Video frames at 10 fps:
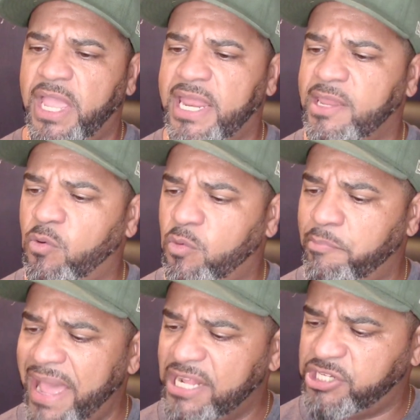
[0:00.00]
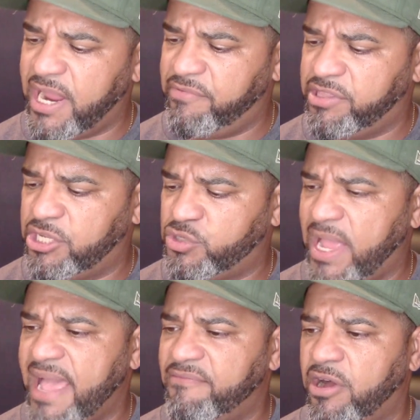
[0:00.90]
it will match everything that you
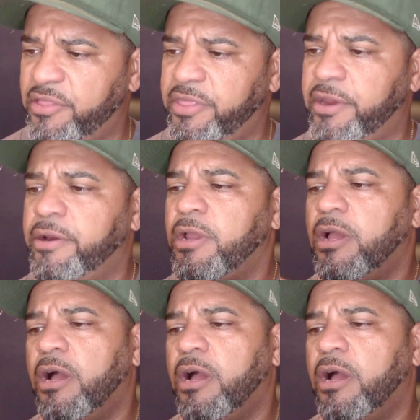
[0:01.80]
have on there.